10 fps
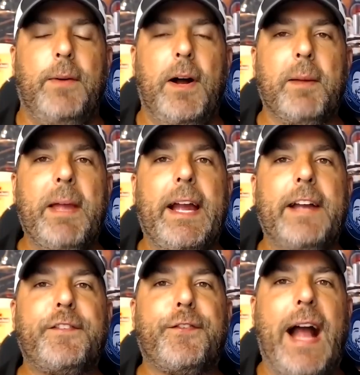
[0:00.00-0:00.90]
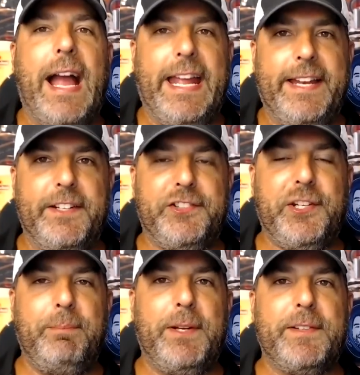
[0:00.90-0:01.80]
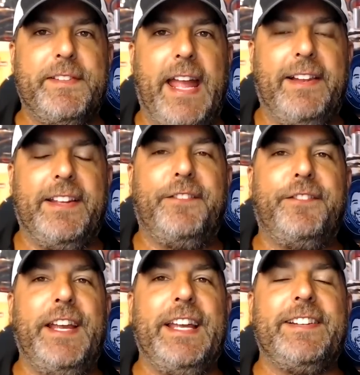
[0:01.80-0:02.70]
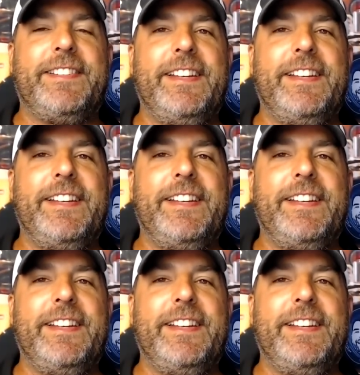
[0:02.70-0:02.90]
Welcome in, guys. Friday edition Beers Daily Fantasy